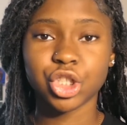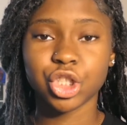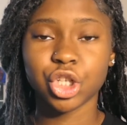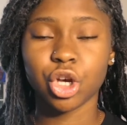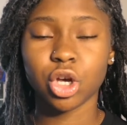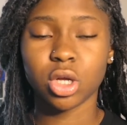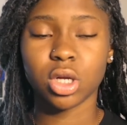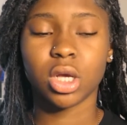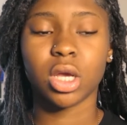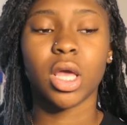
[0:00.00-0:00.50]

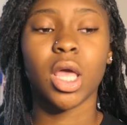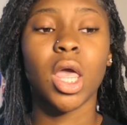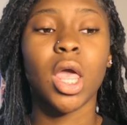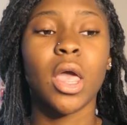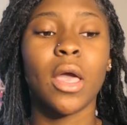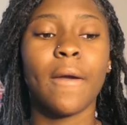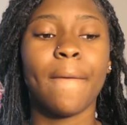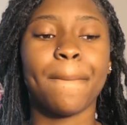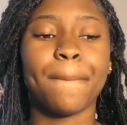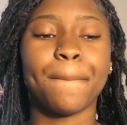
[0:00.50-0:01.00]
on it,
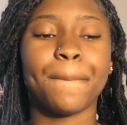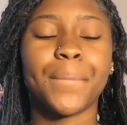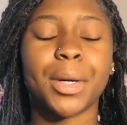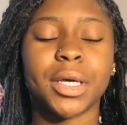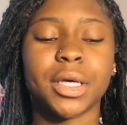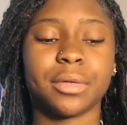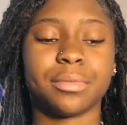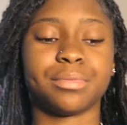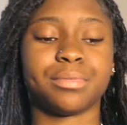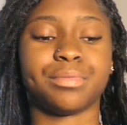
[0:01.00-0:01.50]

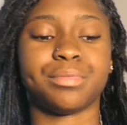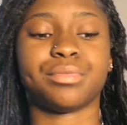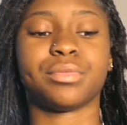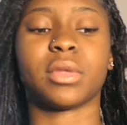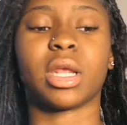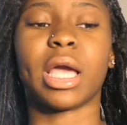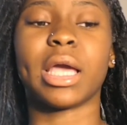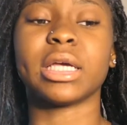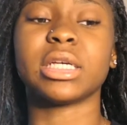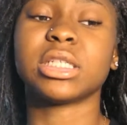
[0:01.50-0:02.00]
but
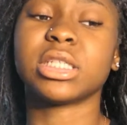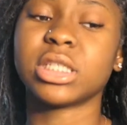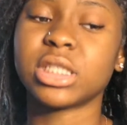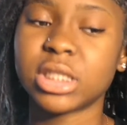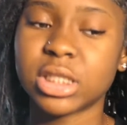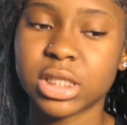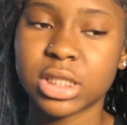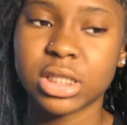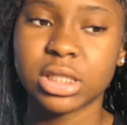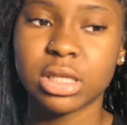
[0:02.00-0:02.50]
it's
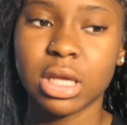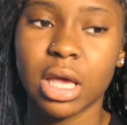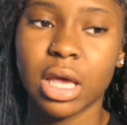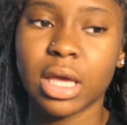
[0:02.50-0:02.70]
just,